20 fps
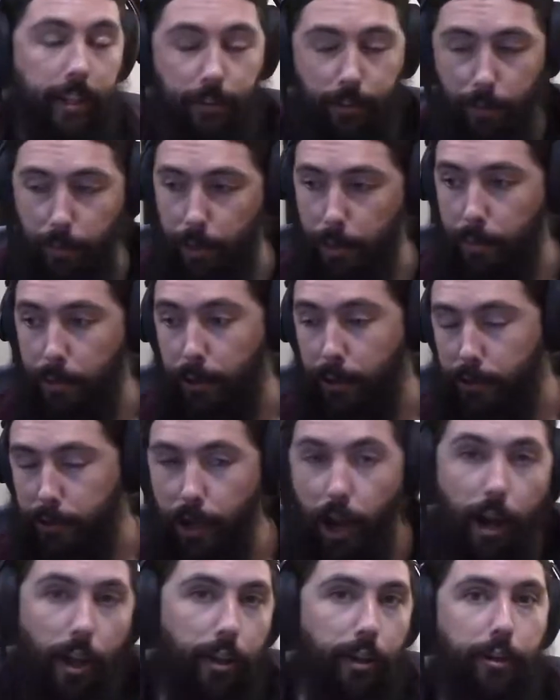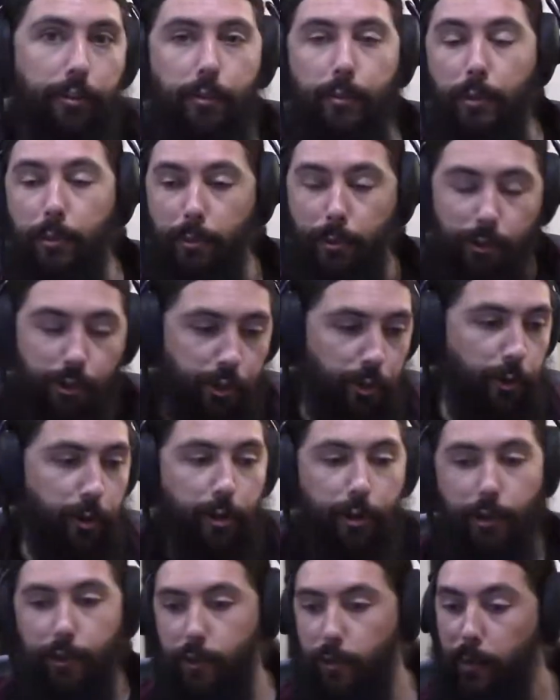Some people are taller, some people are
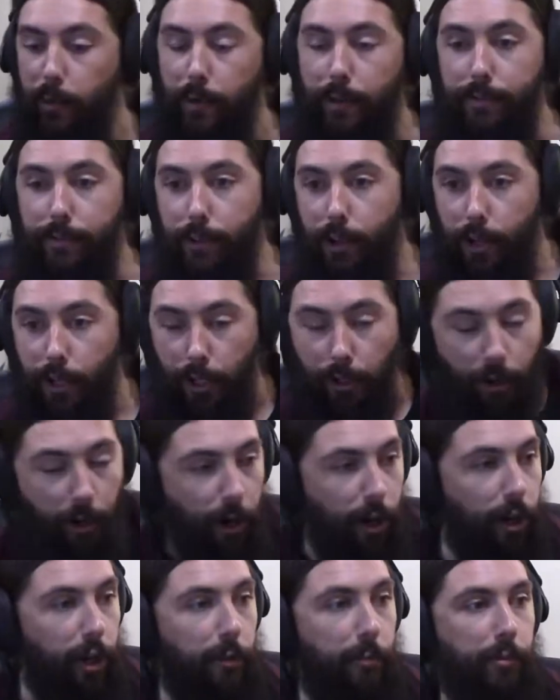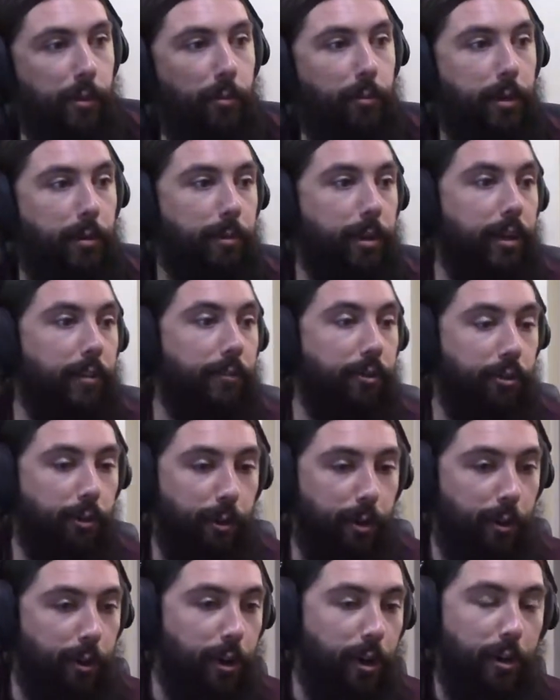shorter, some people have longer arms, some people have
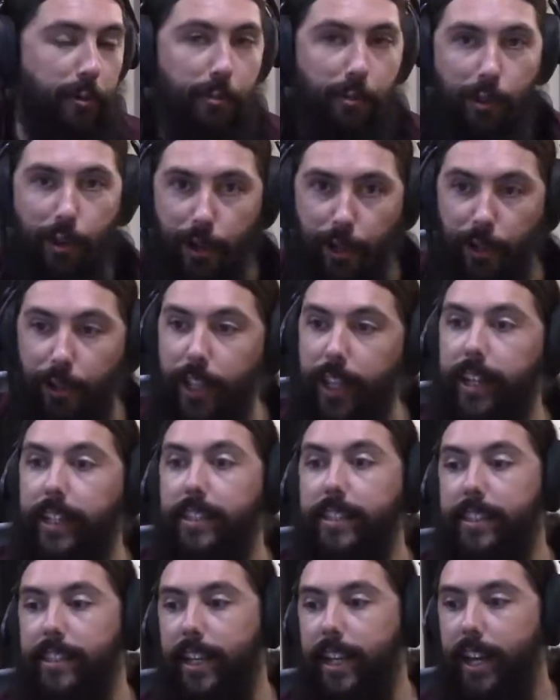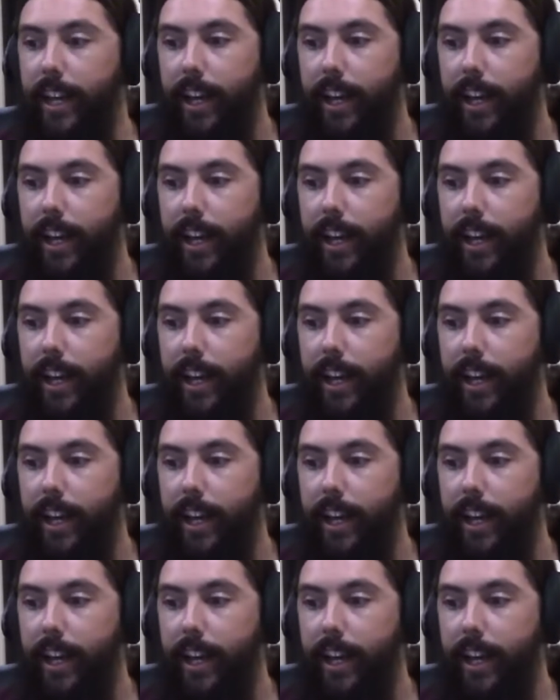shorter arms, longer legs,